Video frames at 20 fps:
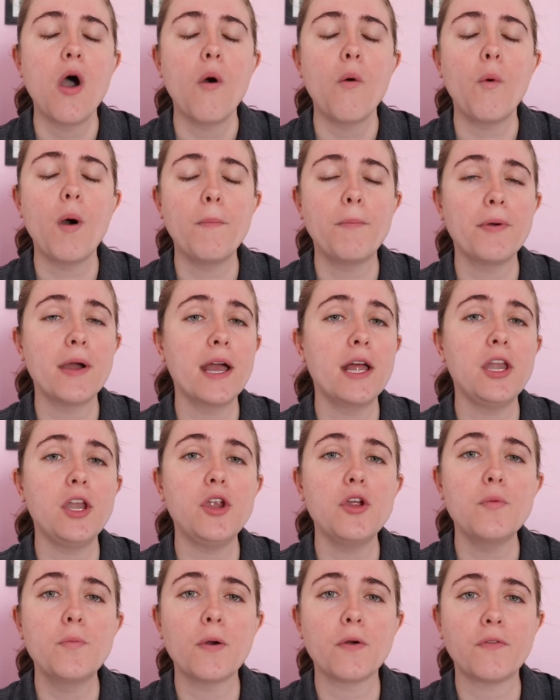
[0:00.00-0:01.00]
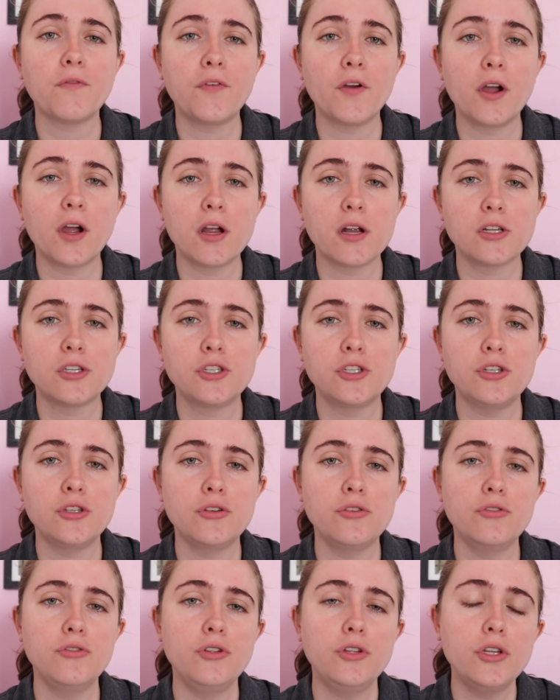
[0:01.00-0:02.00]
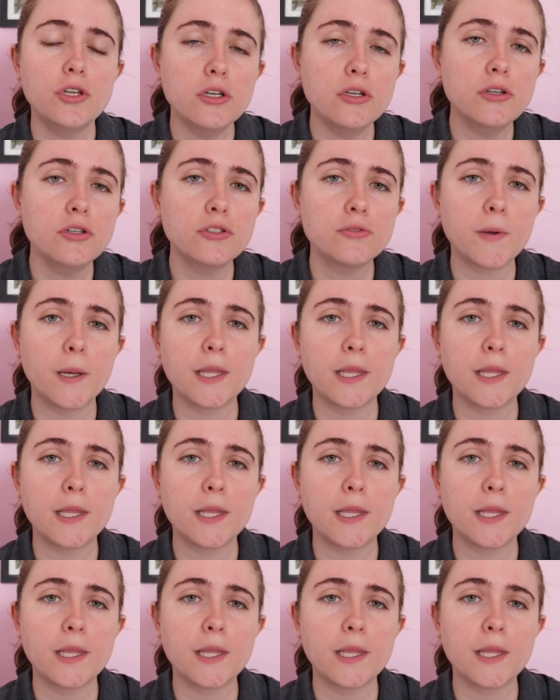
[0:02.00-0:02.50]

what brand you prefer to use,